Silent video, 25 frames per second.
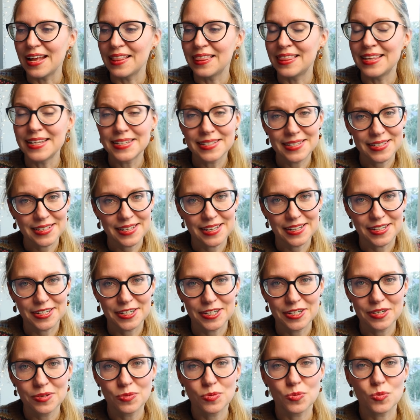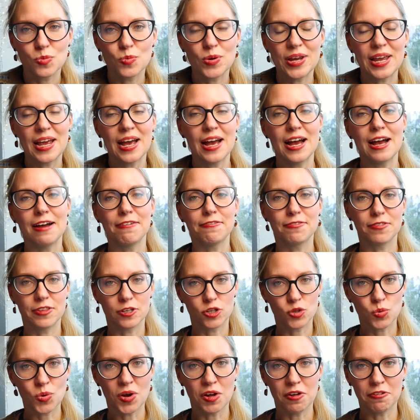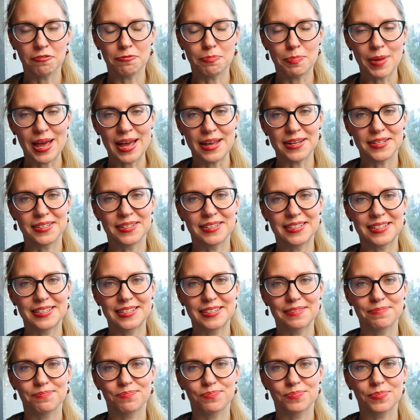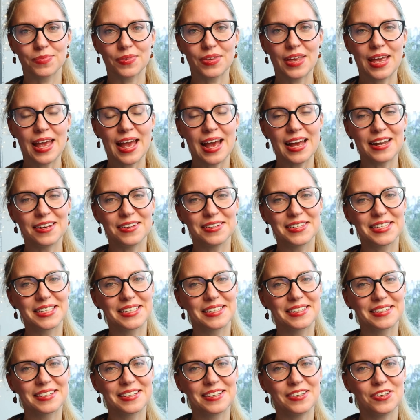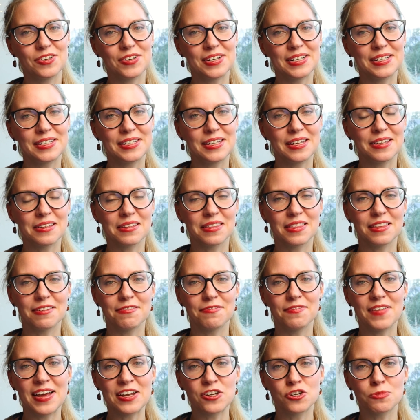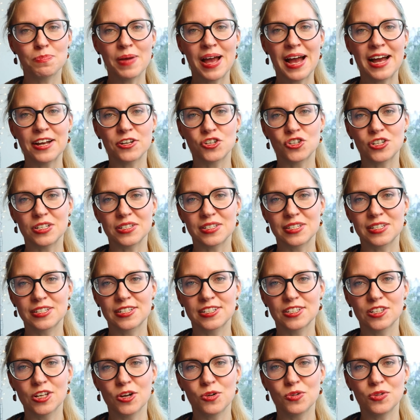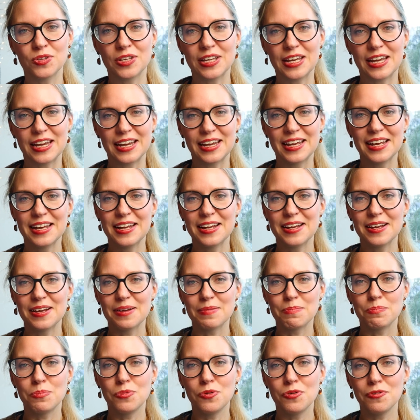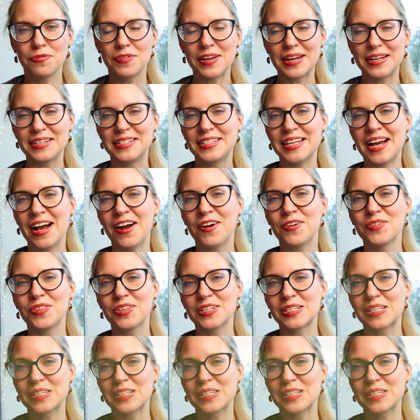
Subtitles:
This year we have the 12 beds, and you can see that the veg patch is slowly moving down the